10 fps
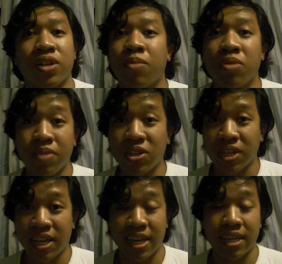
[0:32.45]
I pretty
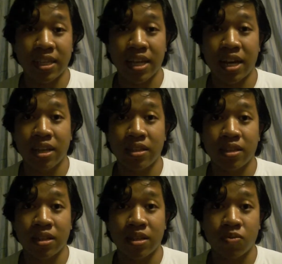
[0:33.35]
much guessed that
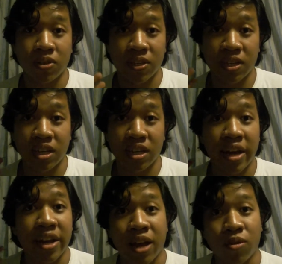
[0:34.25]
since we see
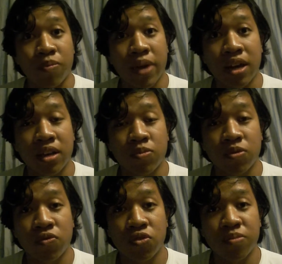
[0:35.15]
an acrobatics
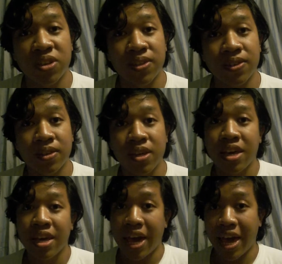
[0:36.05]
performance,
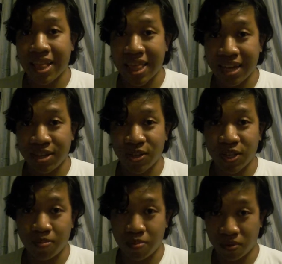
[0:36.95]
and that just
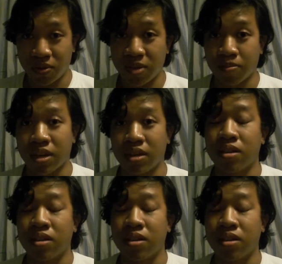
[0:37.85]
spoke to me.